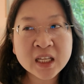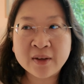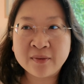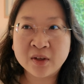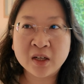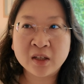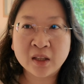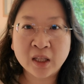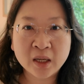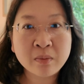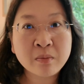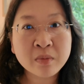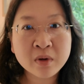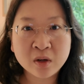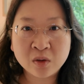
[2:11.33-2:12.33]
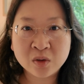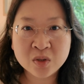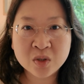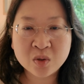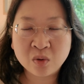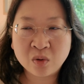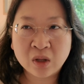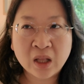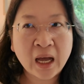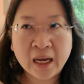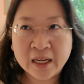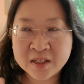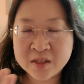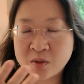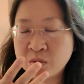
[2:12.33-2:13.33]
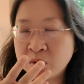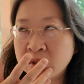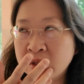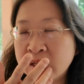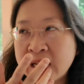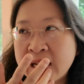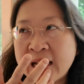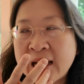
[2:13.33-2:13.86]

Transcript: even in like middle school, high school,